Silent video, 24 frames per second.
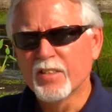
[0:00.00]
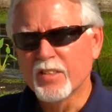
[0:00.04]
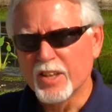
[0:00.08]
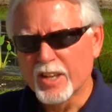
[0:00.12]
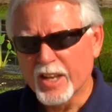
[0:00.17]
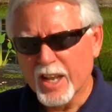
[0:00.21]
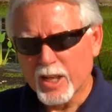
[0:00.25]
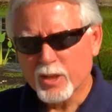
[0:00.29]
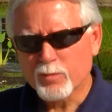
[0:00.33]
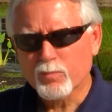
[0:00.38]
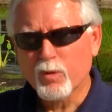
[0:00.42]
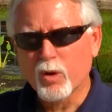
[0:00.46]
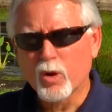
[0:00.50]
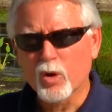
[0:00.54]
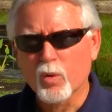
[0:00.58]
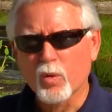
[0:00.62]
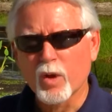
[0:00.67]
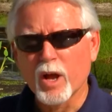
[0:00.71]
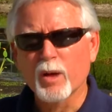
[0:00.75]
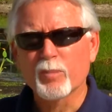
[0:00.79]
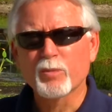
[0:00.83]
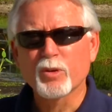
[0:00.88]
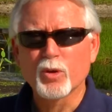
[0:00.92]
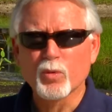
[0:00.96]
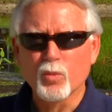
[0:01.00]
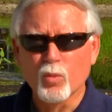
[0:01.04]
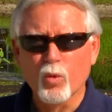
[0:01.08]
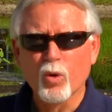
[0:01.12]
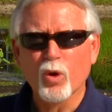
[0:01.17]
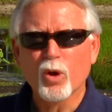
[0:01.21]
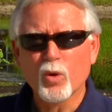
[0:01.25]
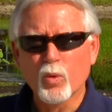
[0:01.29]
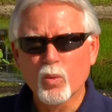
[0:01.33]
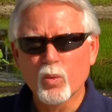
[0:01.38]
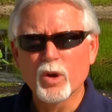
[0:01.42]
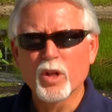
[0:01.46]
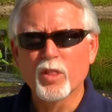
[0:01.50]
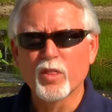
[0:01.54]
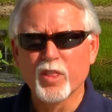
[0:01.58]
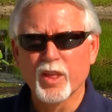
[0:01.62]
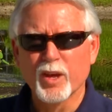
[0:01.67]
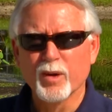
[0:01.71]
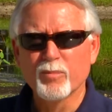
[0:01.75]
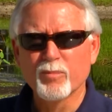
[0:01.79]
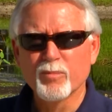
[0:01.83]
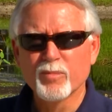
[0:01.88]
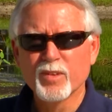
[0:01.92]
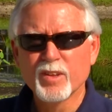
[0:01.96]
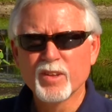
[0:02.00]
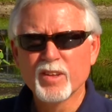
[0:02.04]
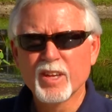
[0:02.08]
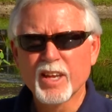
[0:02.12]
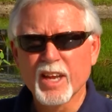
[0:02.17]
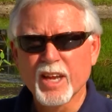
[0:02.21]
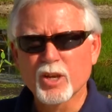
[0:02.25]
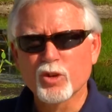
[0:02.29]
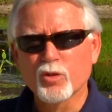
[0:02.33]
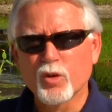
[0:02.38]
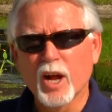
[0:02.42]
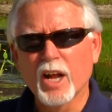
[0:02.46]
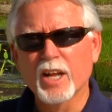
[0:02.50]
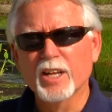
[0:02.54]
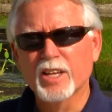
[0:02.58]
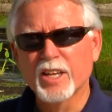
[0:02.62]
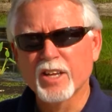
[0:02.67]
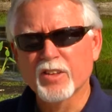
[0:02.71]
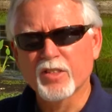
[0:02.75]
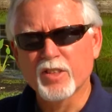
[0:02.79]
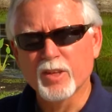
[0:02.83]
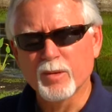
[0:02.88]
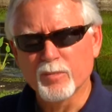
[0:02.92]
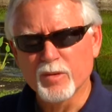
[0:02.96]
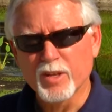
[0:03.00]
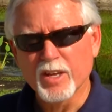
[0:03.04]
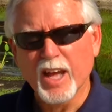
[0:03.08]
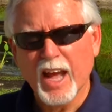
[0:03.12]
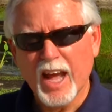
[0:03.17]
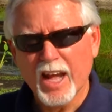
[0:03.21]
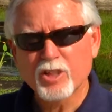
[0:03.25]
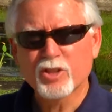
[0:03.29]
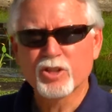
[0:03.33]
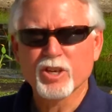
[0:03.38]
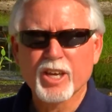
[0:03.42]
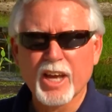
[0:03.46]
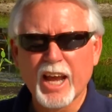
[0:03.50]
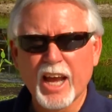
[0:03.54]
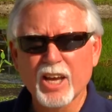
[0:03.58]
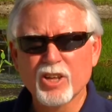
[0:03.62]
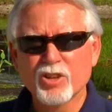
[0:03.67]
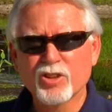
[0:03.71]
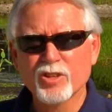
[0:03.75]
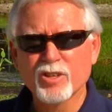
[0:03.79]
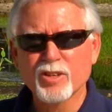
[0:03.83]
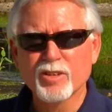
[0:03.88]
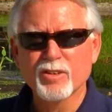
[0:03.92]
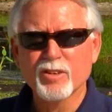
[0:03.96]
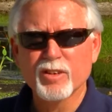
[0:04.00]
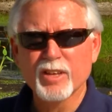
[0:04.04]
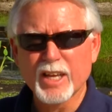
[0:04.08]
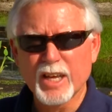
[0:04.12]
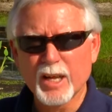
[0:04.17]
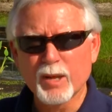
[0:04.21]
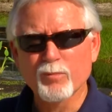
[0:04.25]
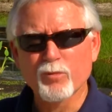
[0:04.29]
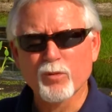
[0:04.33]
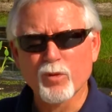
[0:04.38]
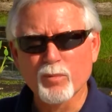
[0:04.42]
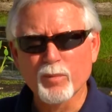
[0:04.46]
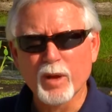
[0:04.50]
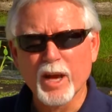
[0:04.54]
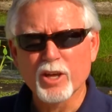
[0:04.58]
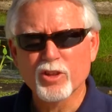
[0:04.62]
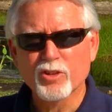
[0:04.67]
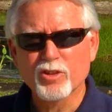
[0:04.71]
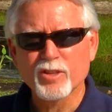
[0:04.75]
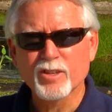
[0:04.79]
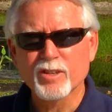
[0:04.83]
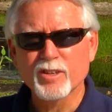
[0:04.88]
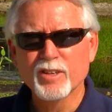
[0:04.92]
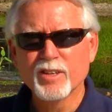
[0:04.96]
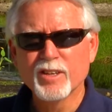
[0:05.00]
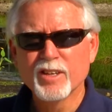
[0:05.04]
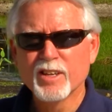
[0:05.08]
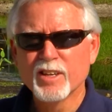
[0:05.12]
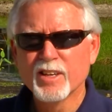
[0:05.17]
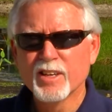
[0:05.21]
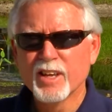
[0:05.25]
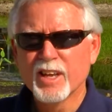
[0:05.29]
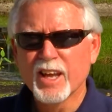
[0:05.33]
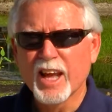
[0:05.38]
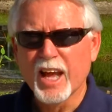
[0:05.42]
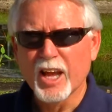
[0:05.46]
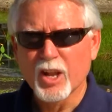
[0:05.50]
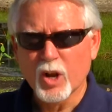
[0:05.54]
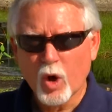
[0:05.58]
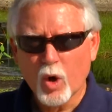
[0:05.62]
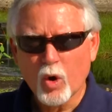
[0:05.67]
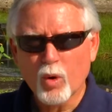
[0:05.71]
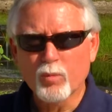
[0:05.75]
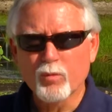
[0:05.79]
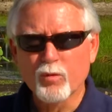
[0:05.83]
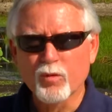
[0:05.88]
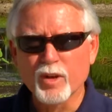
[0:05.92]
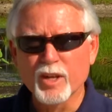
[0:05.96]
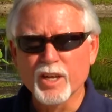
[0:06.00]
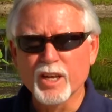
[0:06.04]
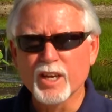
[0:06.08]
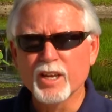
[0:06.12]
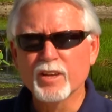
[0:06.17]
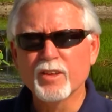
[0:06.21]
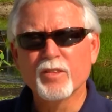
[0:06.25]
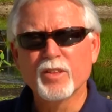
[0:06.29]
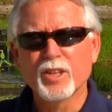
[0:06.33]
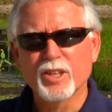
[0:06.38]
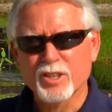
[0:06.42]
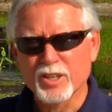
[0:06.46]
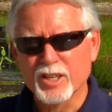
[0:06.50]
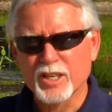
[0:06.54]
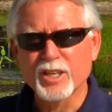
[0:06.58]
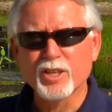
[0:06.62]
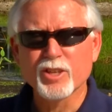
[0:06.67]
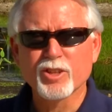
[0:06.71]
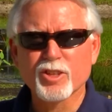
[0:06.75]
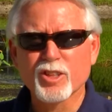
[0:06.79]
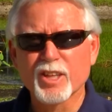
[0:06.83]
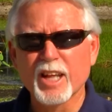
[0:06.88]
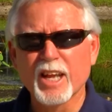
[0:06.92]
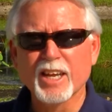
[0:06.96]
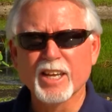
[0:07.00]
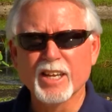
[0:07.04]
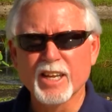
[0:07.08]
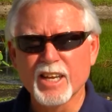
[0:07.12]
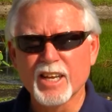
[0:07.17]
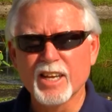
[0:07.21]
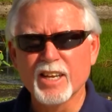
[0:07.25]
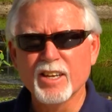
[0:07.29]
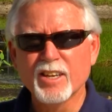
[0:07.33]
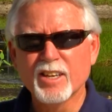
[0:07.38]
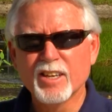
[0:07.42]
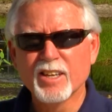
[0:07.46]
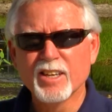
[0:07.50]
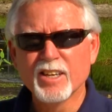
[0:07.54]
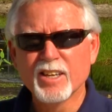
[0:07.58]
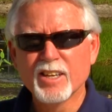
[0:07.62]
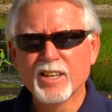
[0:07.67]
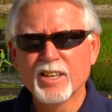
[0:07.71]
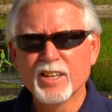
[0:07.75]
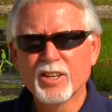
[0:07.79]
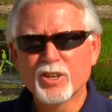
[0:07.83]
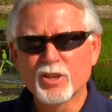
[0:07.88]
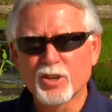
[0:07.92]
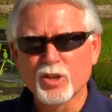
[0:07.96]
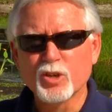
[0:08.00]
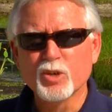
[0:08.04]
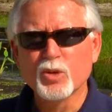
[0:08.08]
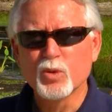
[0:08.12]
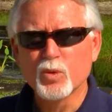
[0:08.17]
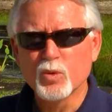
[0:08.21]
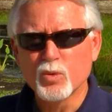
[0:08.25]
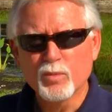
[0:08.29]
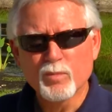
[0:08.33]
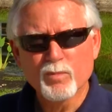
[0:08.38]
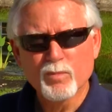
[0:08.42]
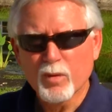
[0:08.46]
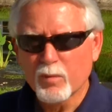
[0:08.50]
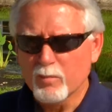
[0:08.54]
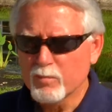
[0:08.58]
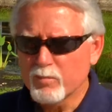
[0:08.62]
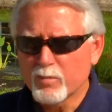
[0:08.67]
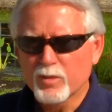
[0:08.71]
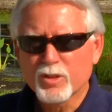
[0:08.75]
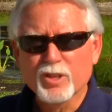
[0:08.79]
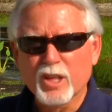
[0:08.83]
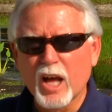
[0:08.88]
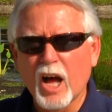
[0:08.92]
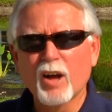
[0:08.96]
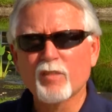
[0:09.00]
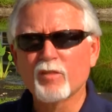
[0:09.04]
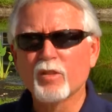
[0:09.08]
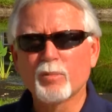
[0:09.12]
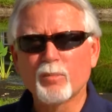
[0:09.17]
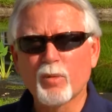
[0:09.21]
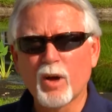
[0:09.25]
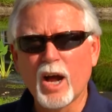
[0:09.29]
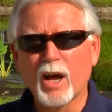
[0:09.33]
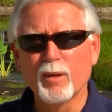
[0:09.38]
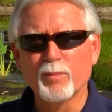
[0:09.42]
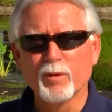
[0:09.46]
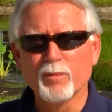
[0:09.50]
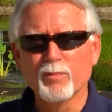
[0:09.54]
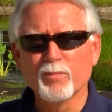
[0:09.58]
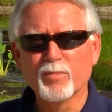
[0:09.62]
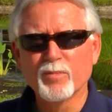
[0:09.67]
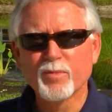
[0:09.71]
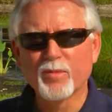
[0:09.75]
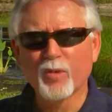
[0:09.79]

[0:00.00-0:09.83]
the NEST program could work with them and try and get them the education, information, and hopefully the skills they need to solve the problem